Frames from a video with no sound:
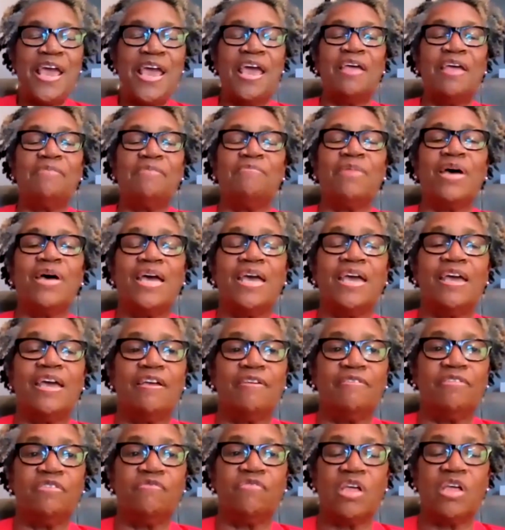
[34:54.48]
and my
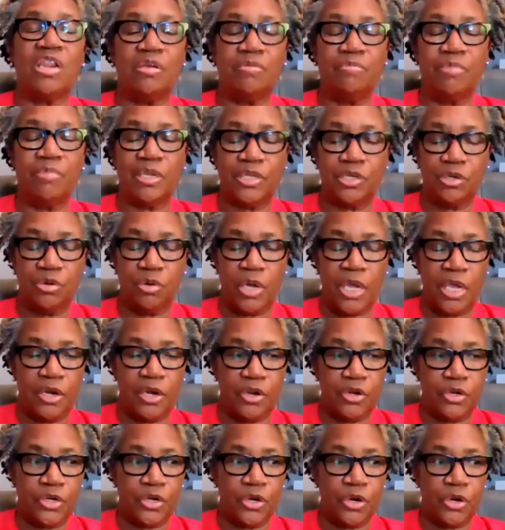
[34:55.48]
uh, developmental
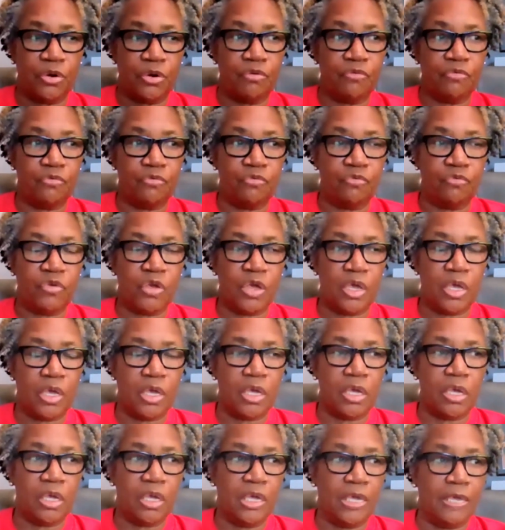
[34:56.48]
editor,
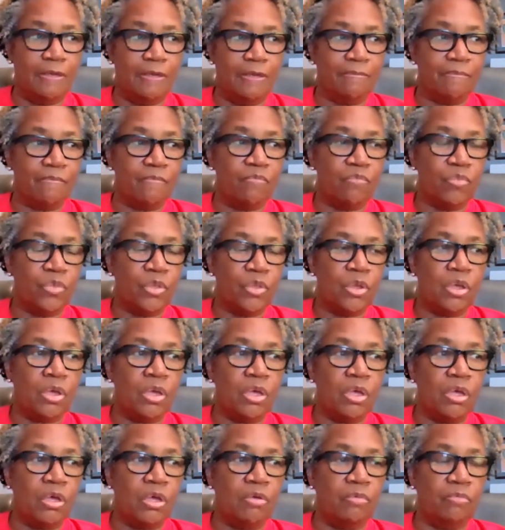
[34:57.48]
Faye,
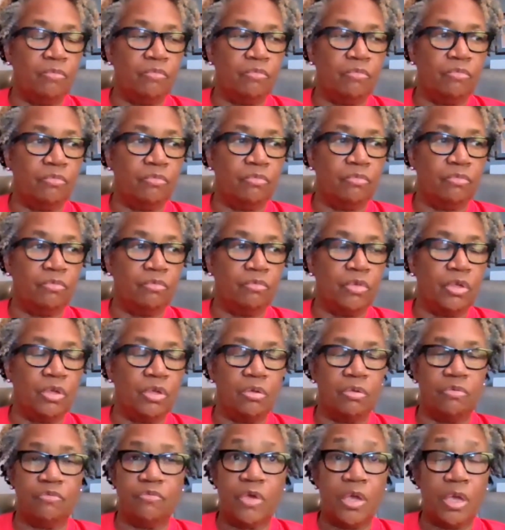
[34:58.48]
um,
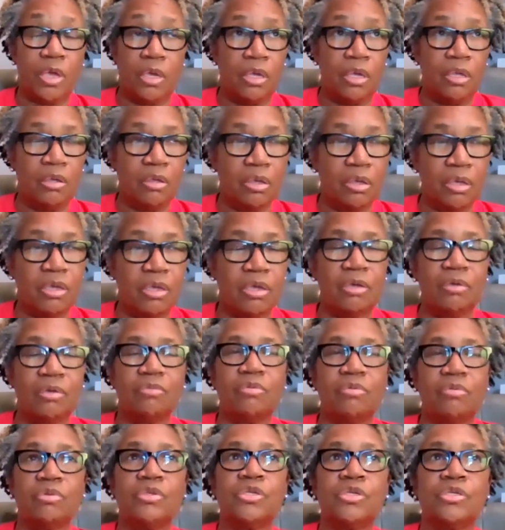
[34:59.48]
Faye
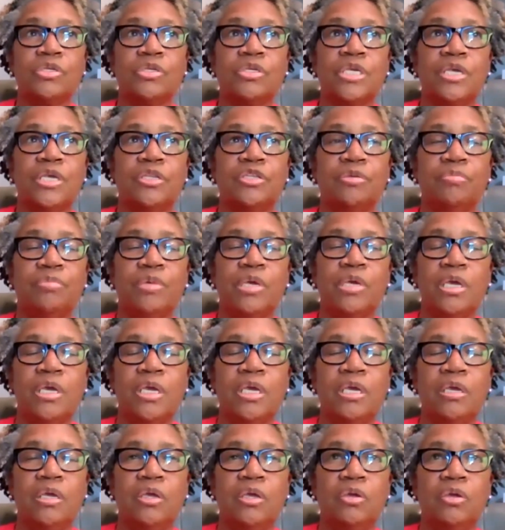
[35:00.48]
uh, said to
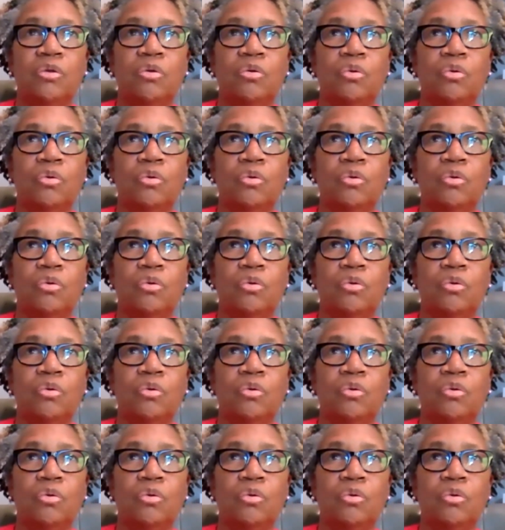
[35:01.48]
me,